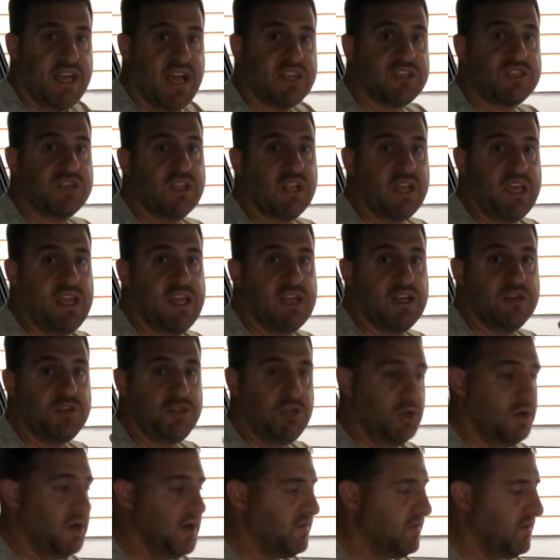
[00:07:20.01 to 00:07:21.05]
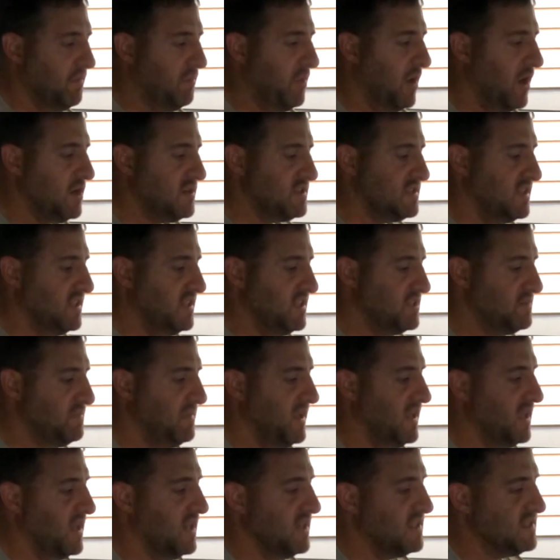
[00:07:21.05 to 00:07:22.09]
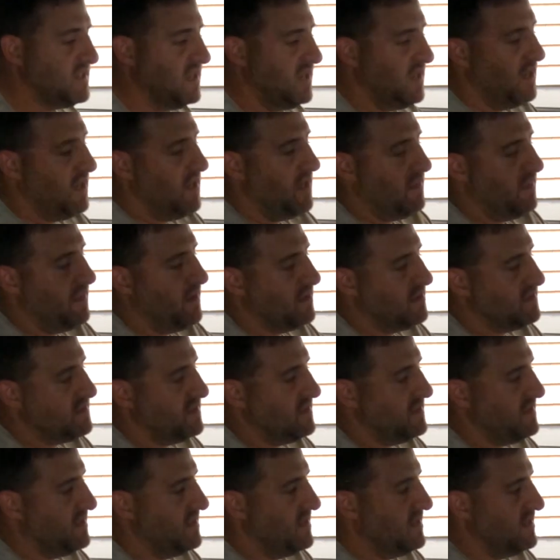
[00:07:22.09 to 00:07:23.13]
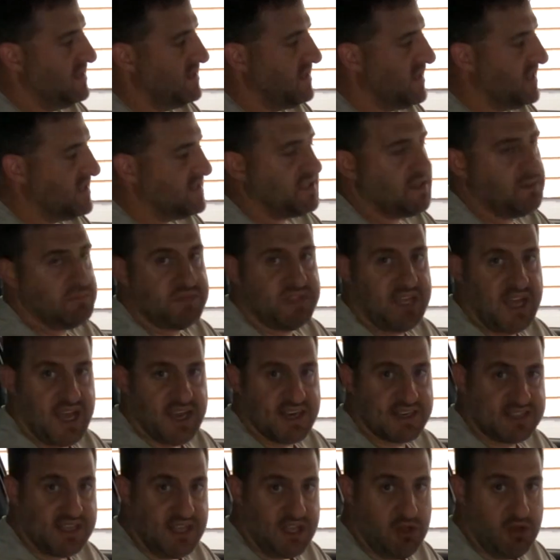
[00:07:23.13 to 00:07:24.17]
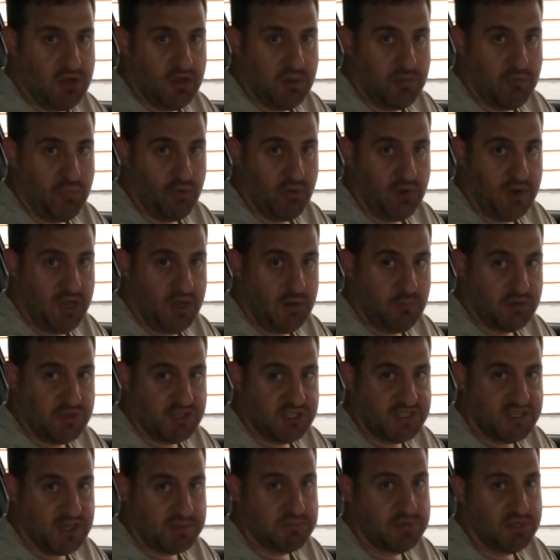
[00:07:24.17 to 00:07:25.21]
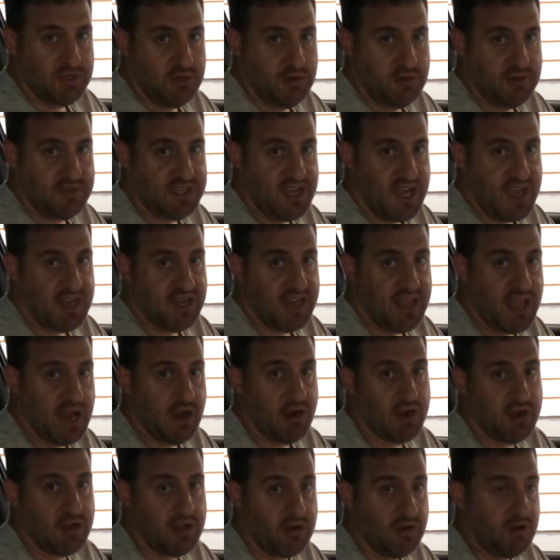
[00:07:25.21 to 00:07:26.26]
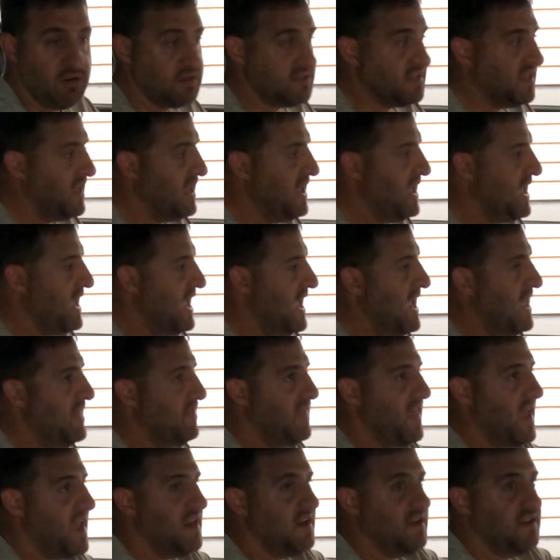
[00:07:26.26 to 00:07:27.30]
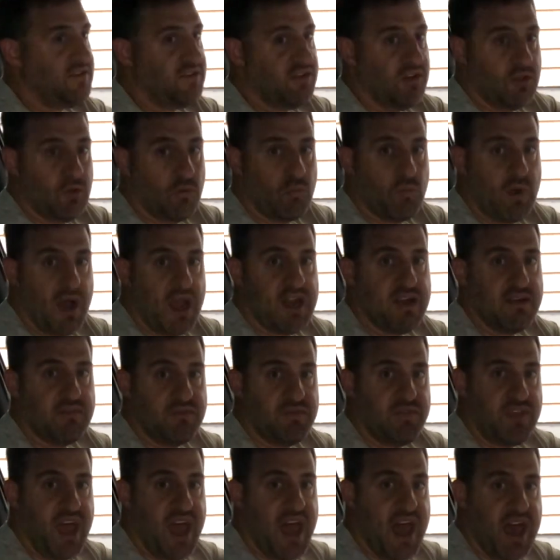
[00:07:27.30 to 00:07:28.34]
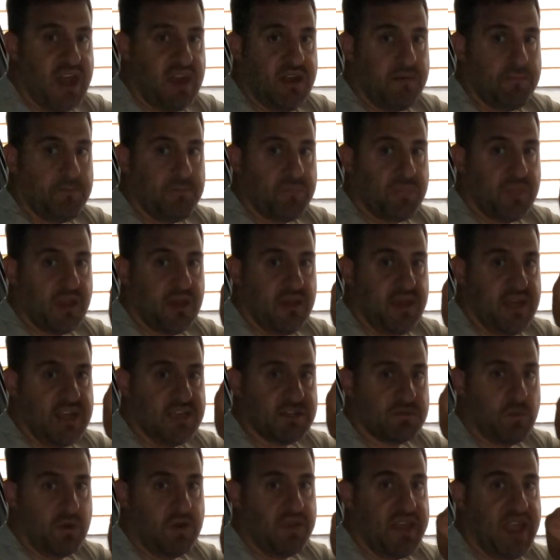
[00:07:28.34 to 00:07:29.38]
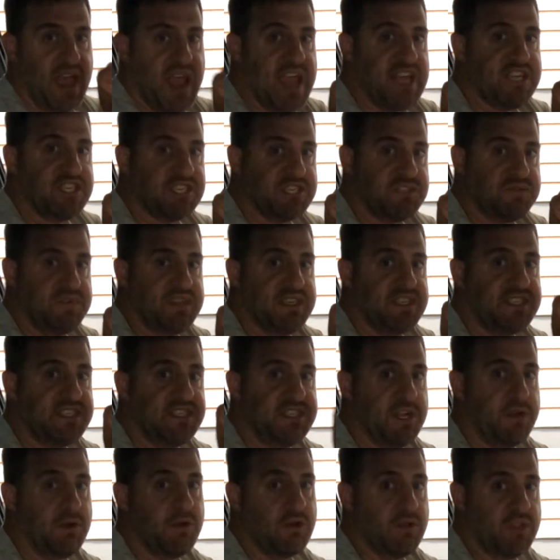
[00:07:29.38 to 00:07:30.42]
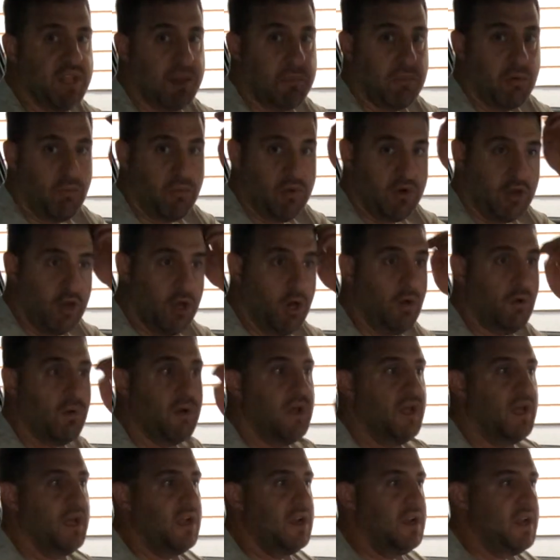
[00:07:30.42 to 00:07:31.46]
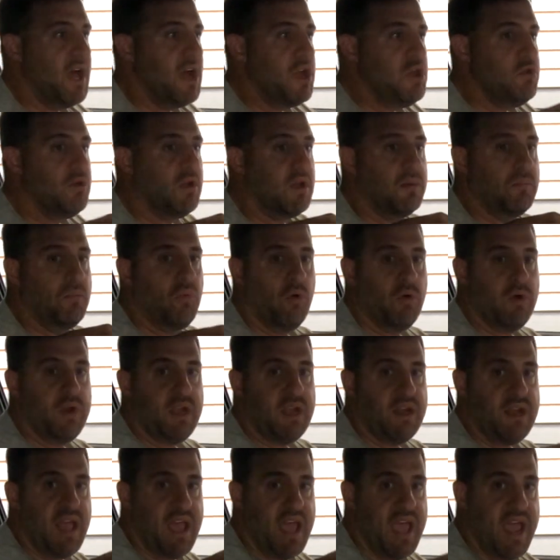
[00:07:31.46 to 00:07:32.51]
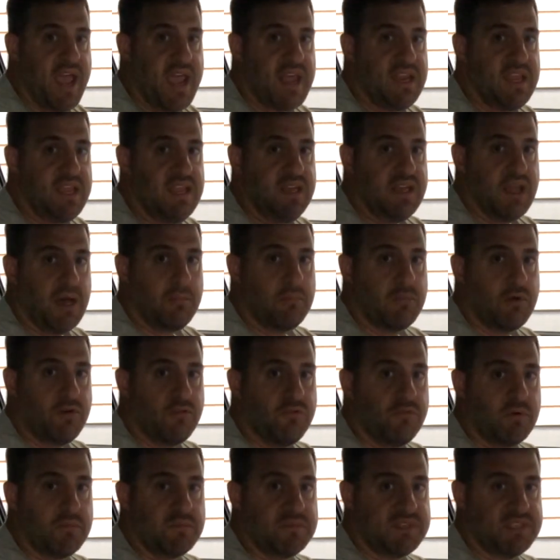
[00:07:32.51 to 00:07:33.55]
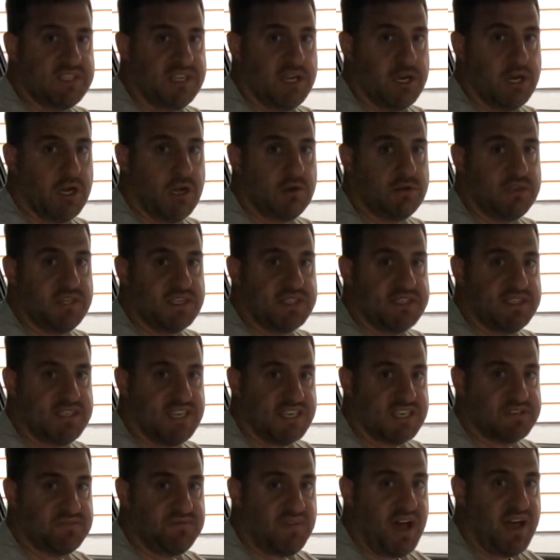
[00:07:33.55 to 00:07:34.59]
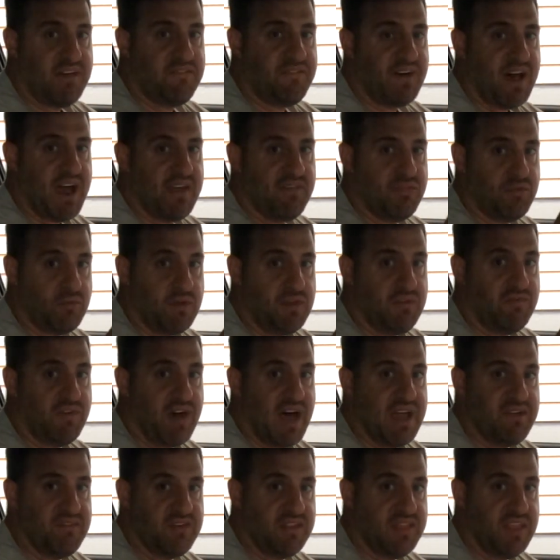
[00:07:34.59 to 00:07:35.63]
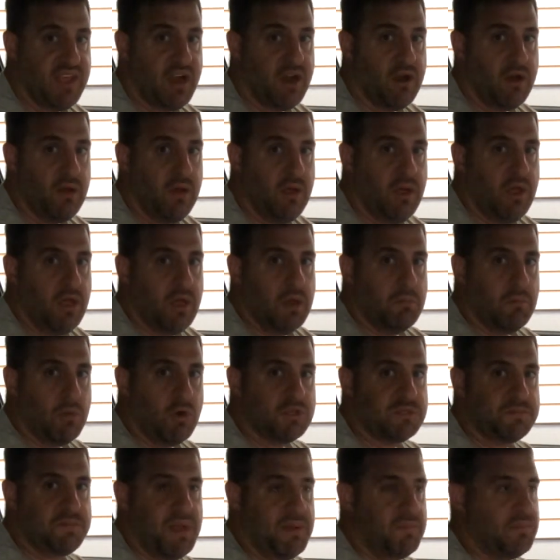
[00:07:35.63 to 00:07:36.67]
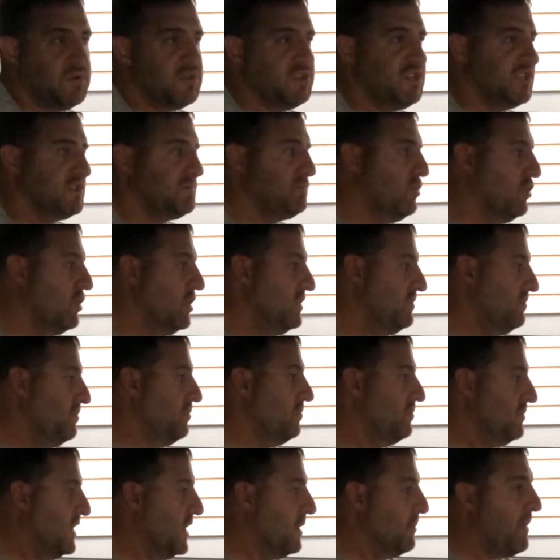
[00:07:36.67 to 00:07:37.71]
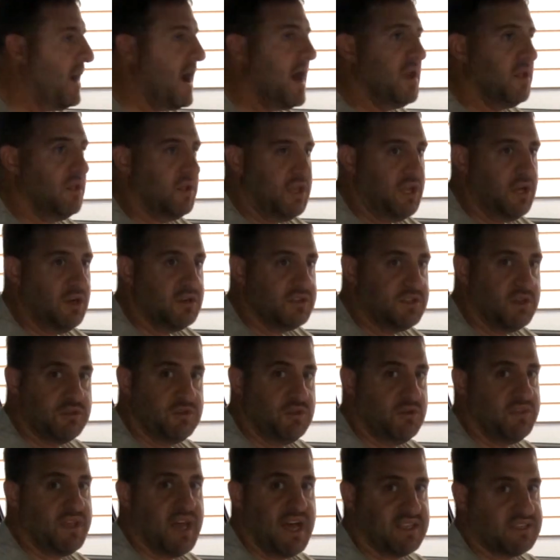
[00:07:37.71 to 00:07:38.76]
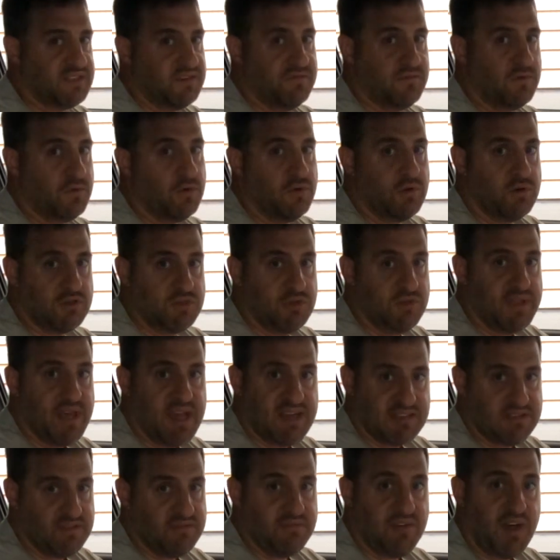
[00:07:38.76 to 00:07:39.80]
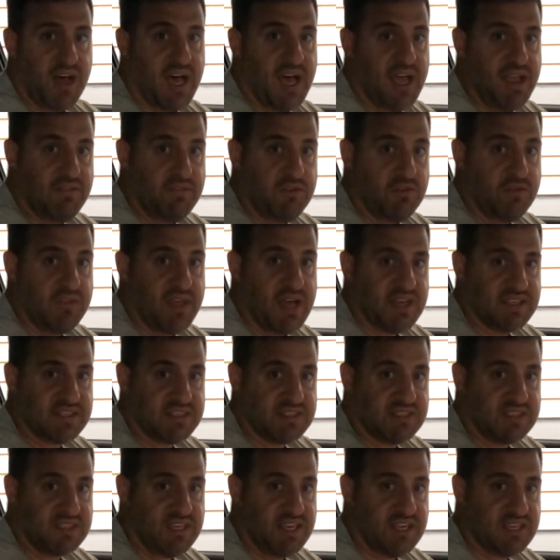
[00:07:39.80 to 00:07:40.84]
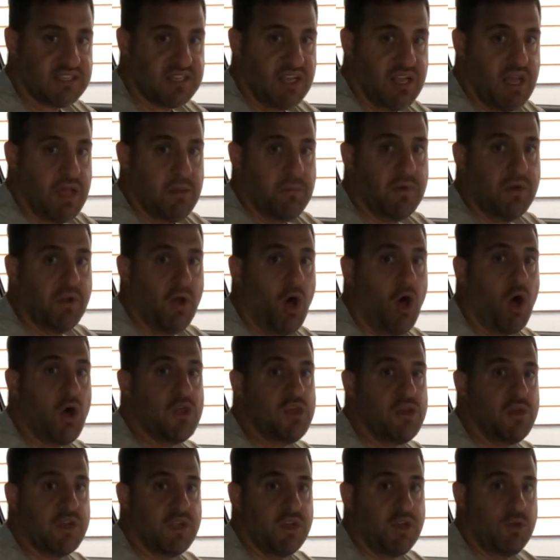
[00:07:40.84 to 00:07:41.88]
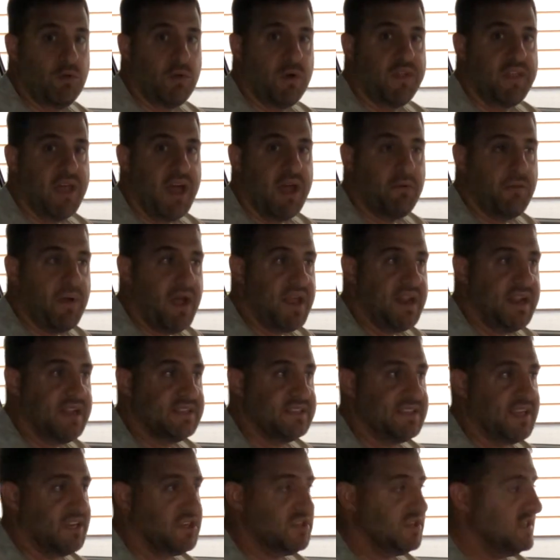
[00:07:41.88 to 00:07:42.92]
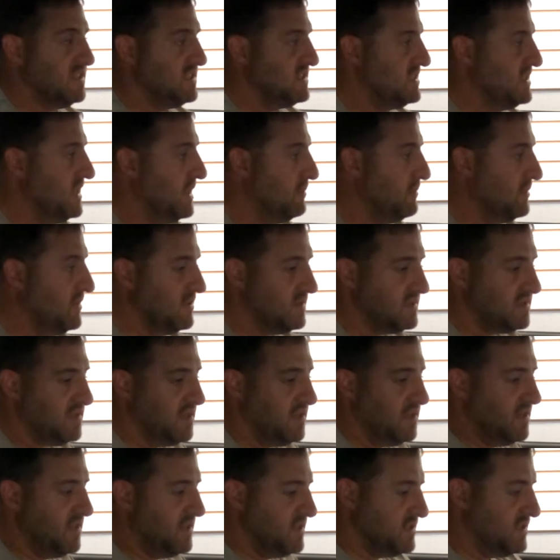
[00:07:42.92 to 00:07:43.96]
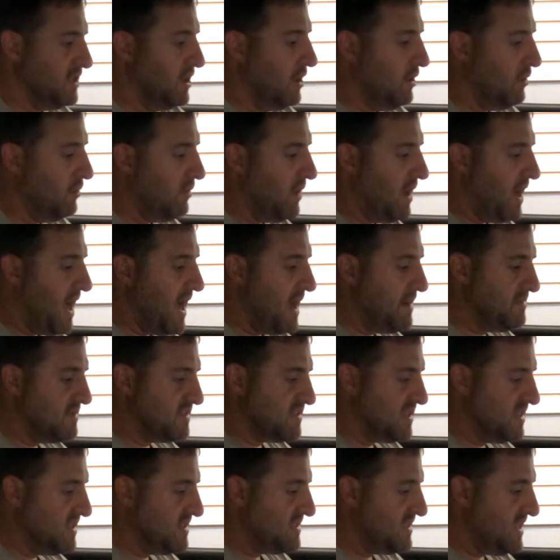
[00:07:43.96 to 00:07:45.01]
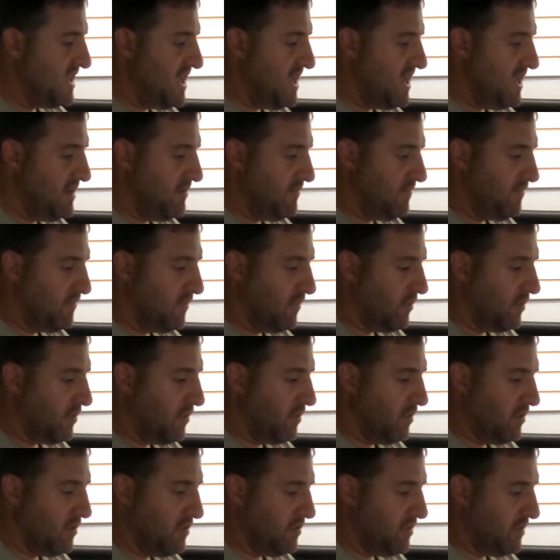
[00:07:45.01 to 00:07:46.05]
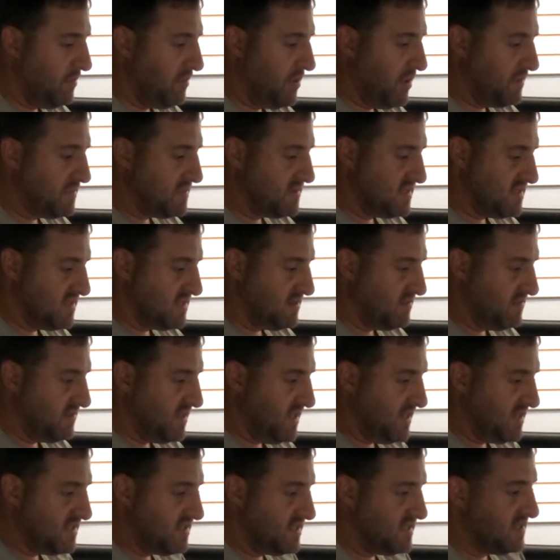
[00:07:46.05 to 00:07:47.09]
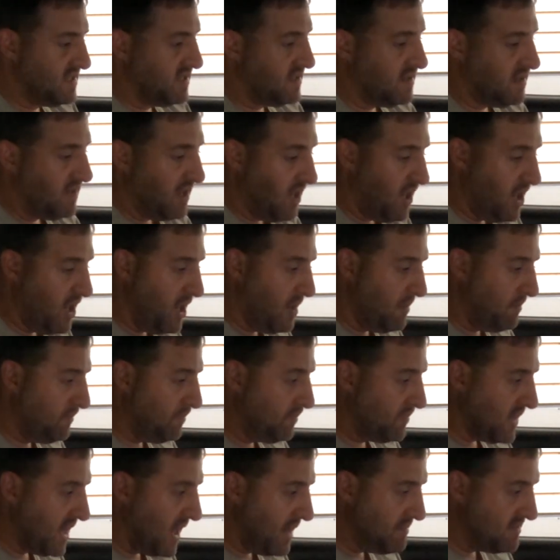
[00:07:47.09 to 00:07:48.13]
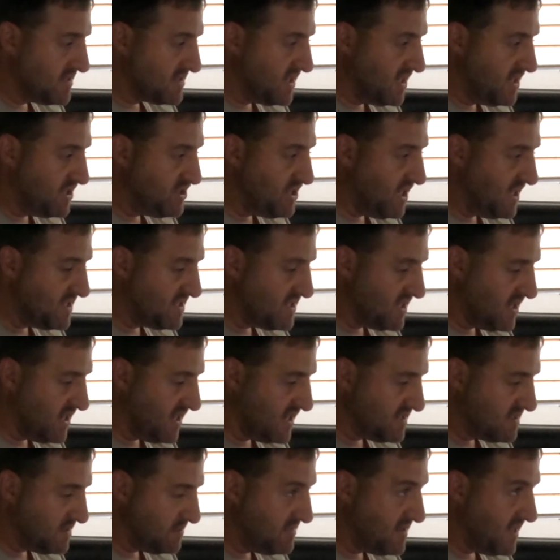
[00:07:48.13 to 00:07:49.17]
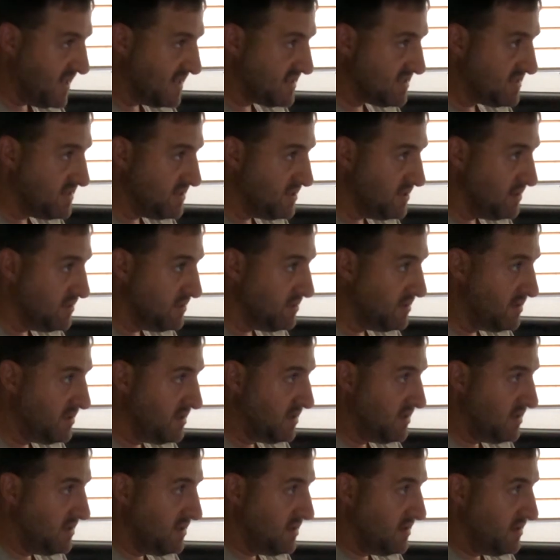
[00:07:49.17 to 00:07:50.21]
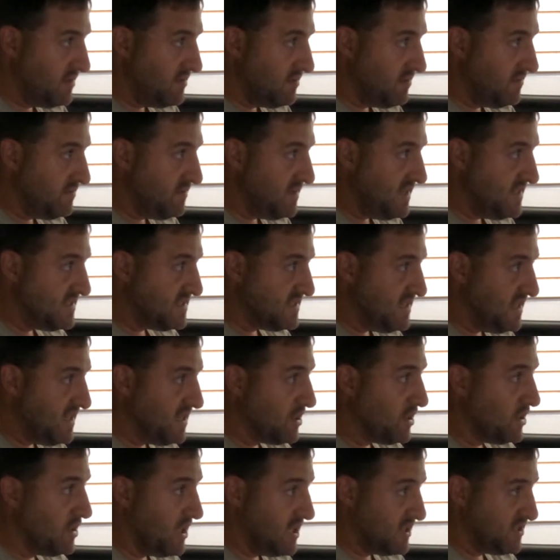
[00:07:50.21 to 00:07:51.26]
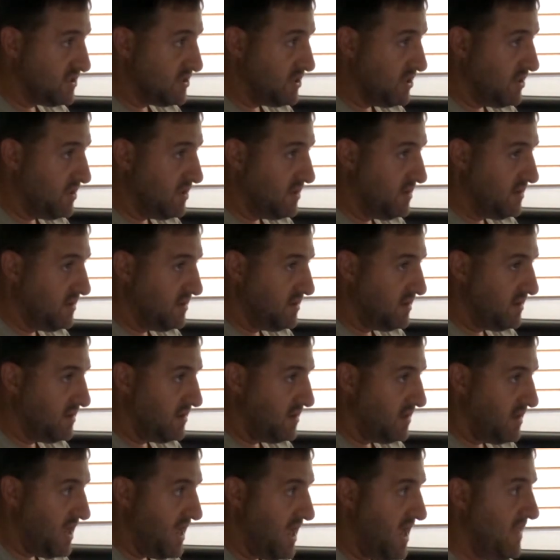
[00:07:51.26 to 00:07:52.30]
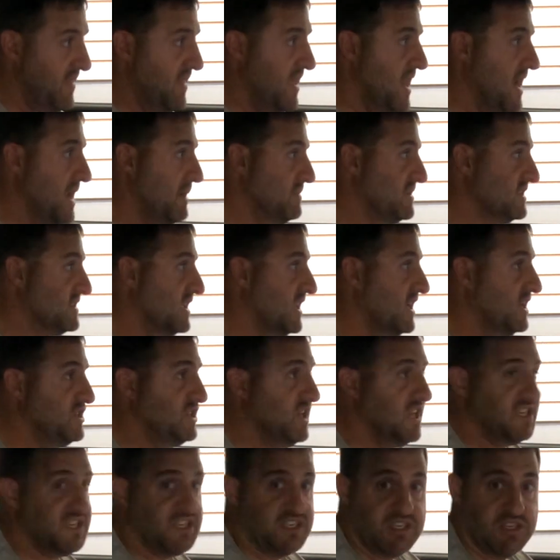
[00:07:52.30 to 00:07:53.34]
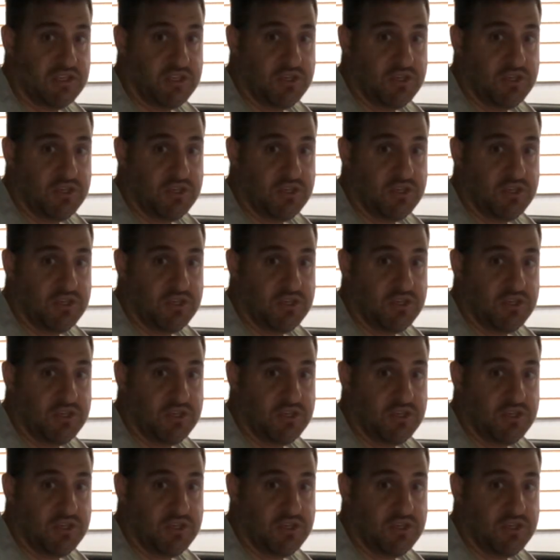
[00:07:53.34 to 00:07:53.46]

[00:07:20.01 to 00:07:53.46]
actually two different parts to this because there's the custom text that you can put in, which is up to 10 characters, and then to the right of that is where the HSV serial number would go. Now you can put in any number from 0 to 65535 in there. Most people just put their model year, so 2004, 2005, 2006, but all you can do on that right-hand section is numbers. So I'm just going to say for the purposes of this, I'm just going to change the custom text to VZCluster, and then I'm just going to change it to